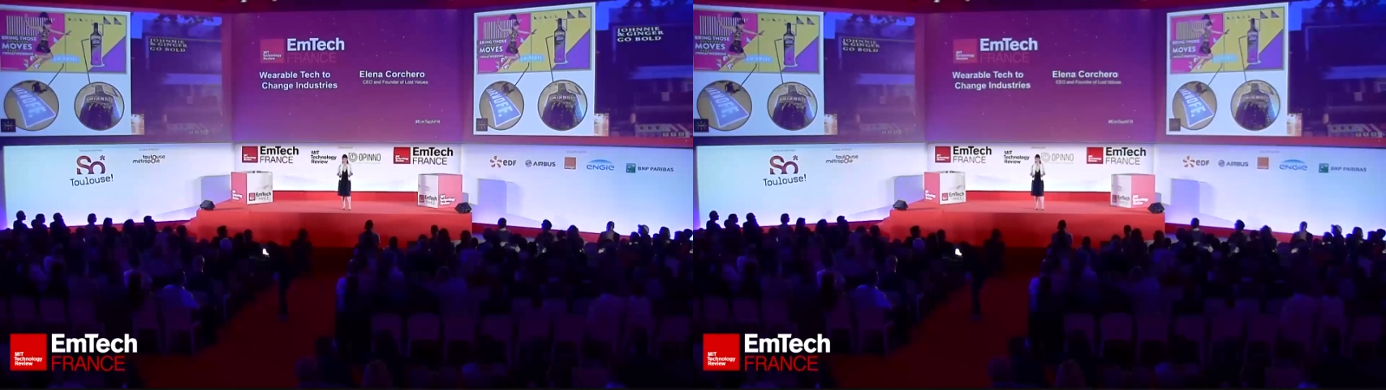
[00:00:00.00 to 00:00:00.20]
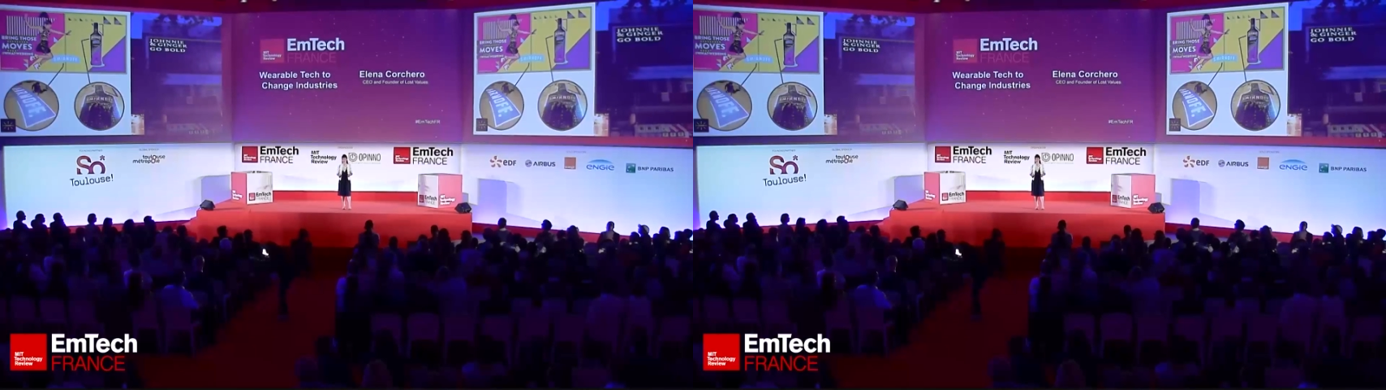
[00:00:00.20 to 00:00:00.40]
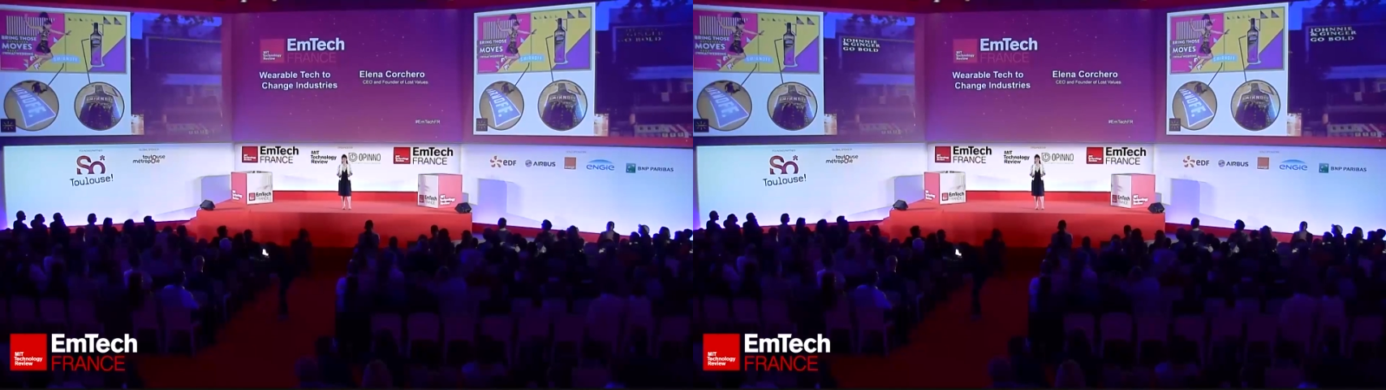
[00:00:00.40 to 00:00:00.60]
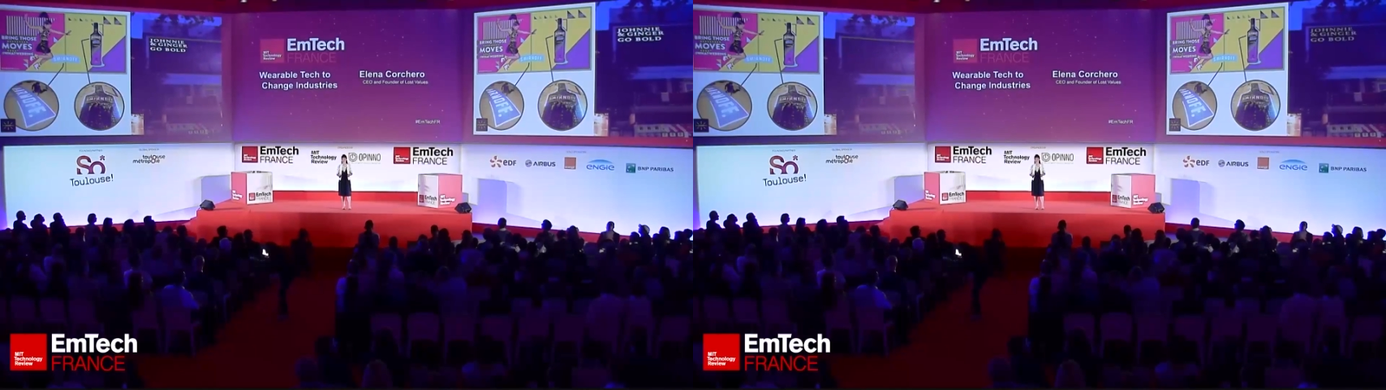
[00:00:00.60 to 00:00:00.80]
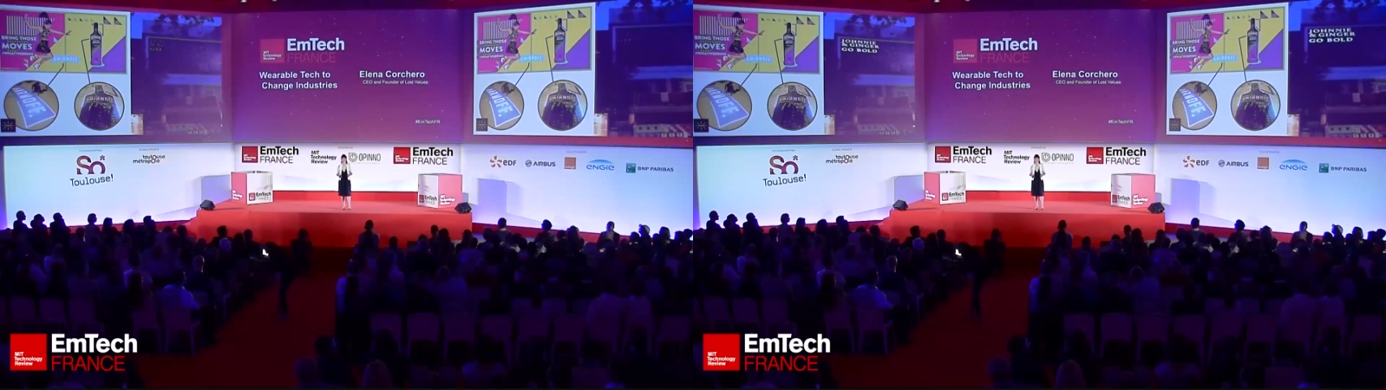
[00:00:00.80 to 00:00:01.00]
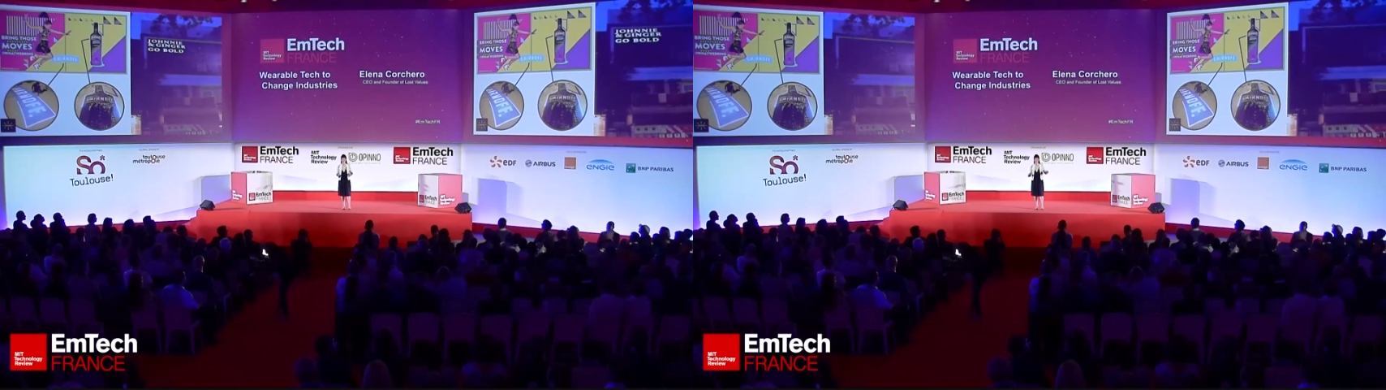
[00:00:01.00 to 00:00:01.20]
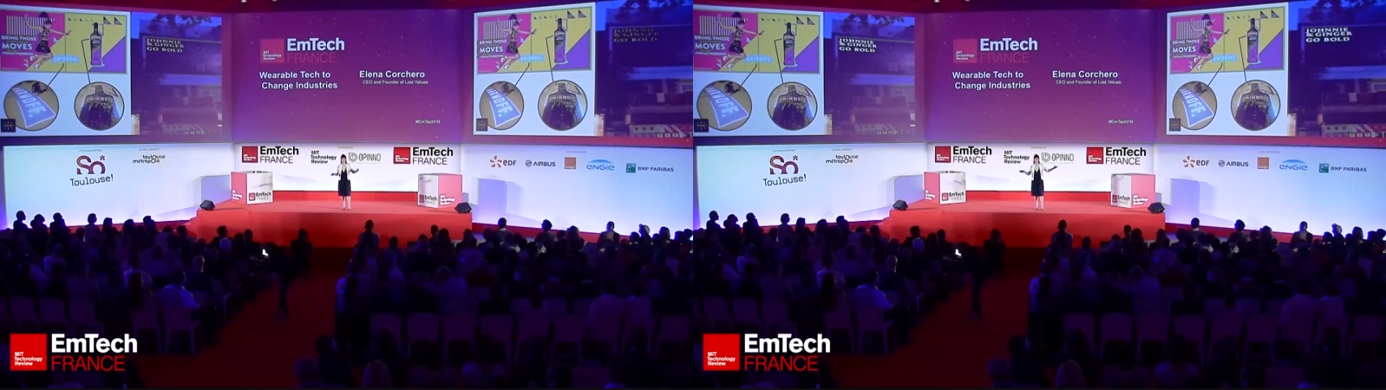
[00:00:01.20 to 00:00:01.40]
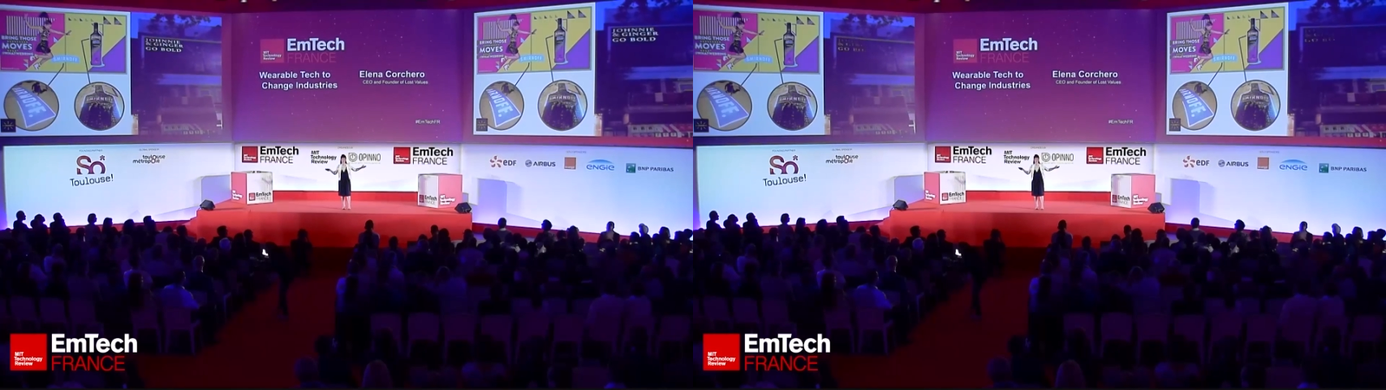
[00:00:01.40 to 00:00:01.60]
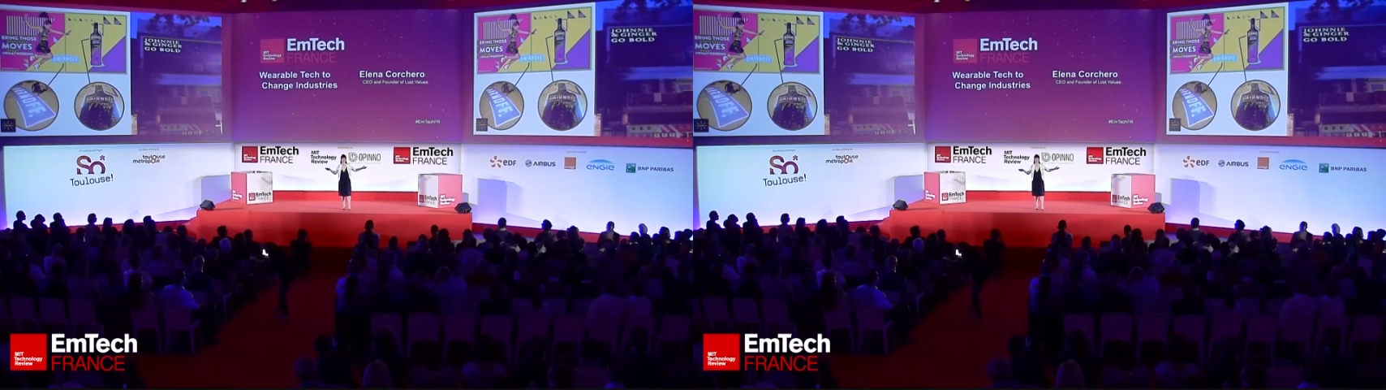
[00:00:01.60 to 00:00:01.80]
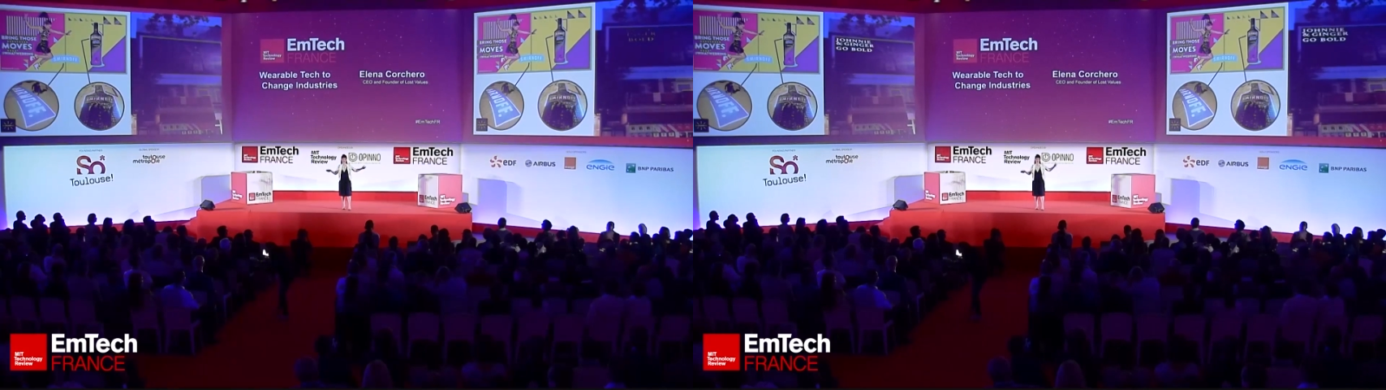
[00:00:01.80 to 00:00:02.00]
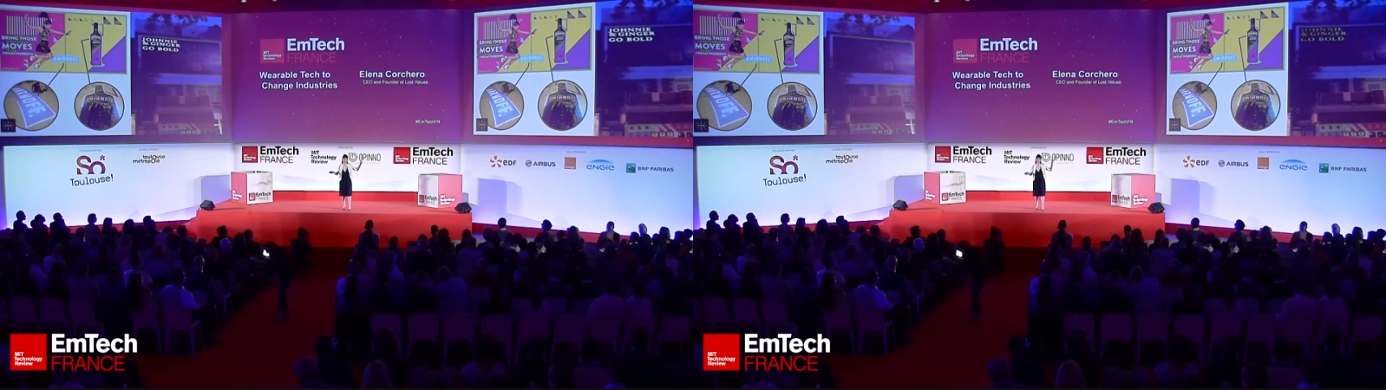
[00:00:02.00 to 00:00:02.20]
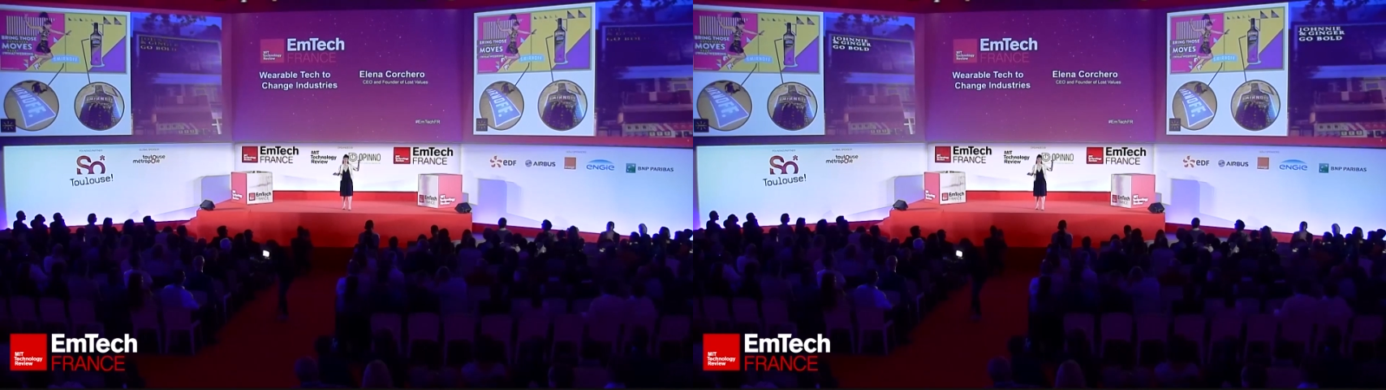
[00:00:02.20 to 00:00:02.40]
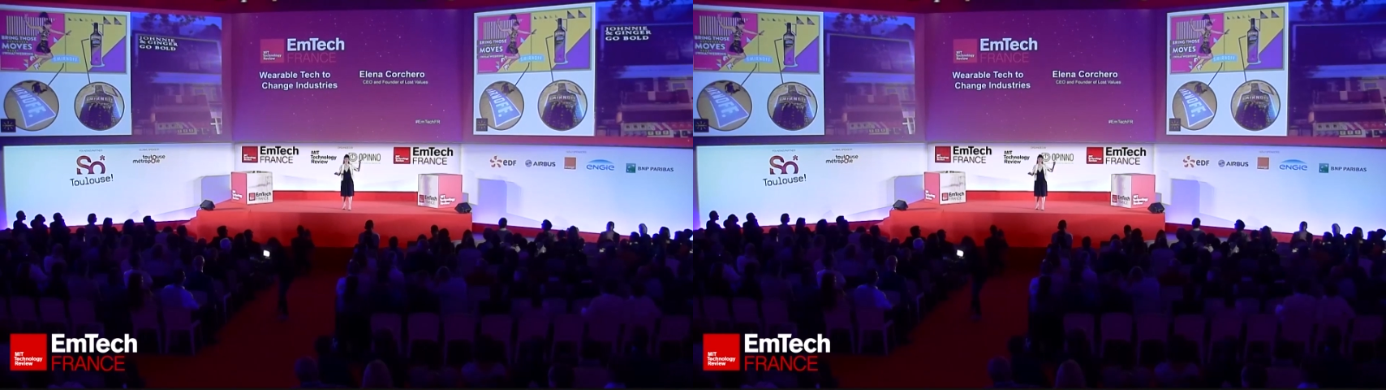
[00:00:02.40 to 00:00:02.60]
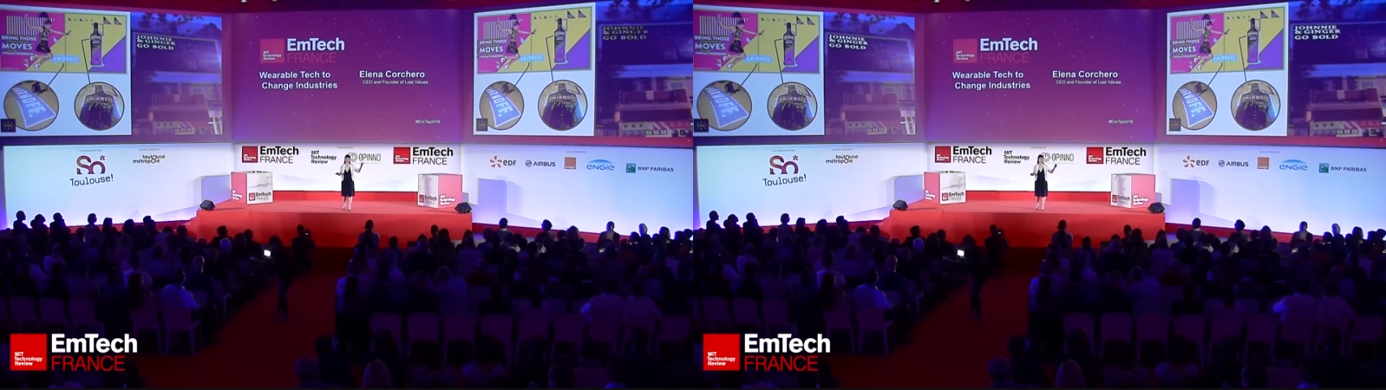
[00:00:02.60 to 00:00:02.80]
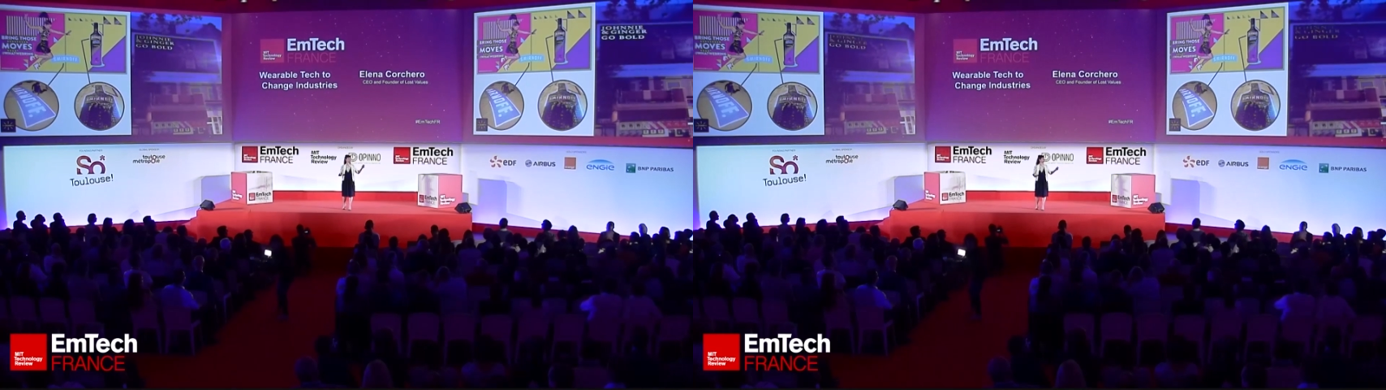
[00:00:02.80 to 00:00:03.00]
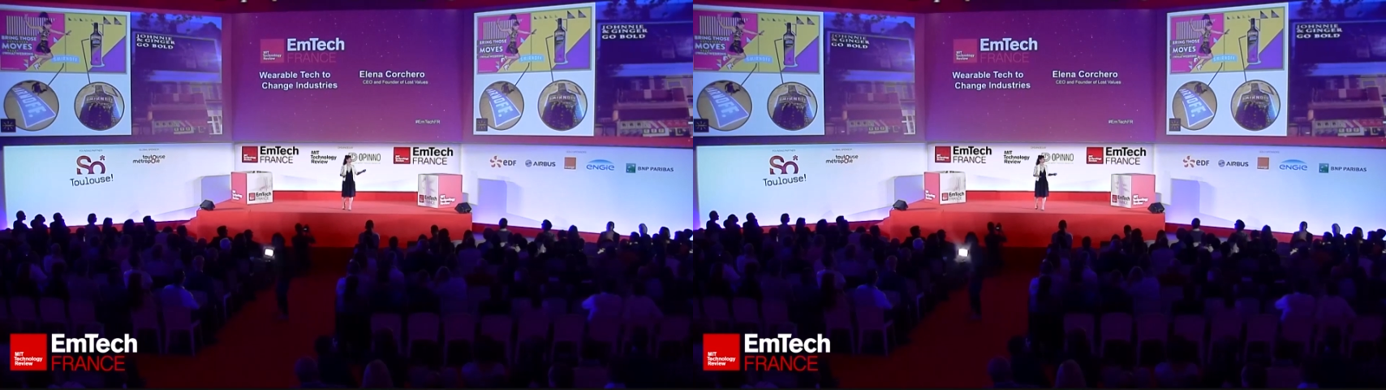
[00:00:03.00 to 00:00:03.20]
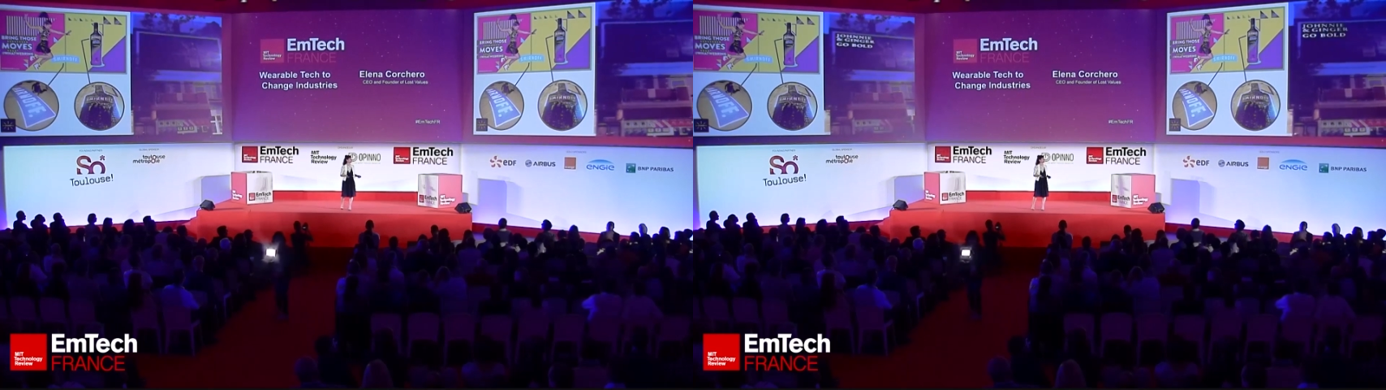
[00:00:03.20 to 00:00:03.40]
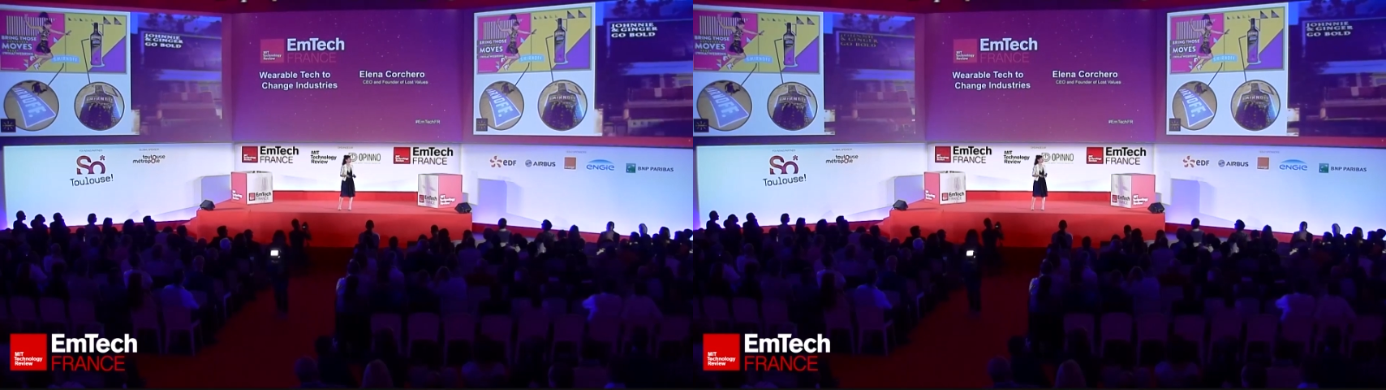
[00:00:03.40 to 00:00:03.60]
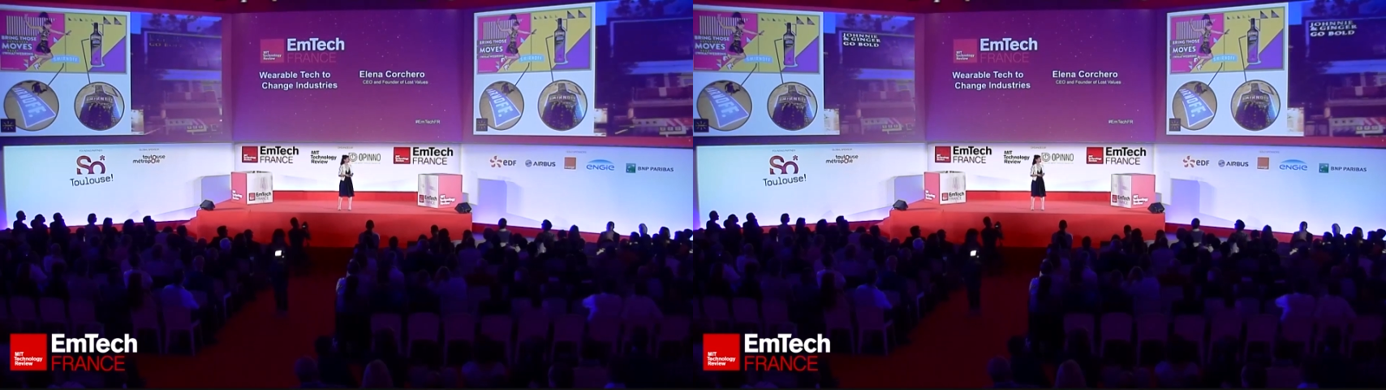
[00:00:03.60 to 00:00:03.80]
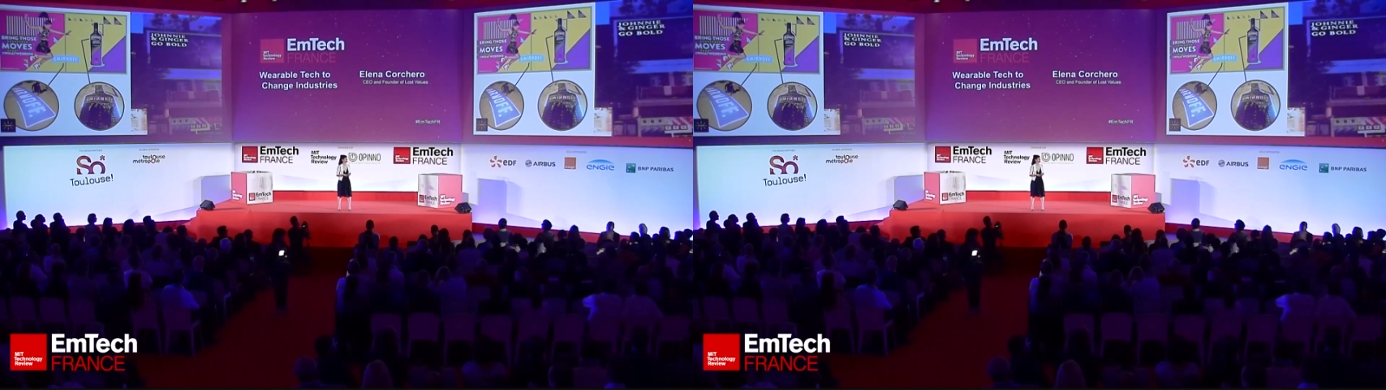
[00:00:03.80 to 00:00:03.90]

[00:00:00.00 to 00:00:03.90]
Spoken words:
Nobody's mouth can be seen.